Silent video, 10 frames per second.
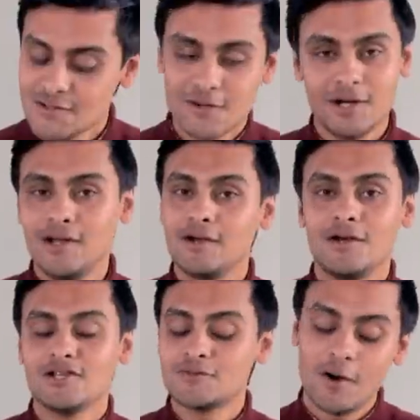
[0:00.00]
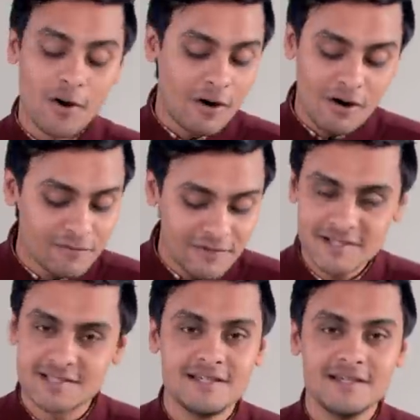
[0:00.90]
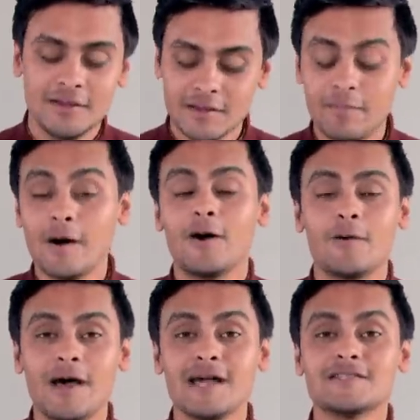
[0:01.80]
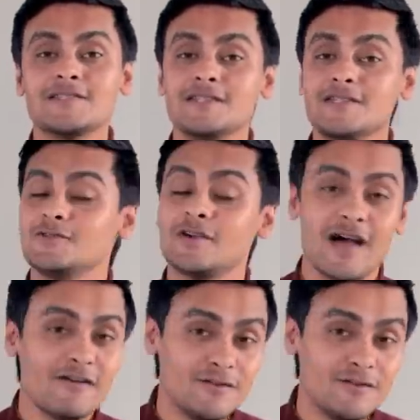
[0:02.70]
So aileko age ma obviously the power banks need to have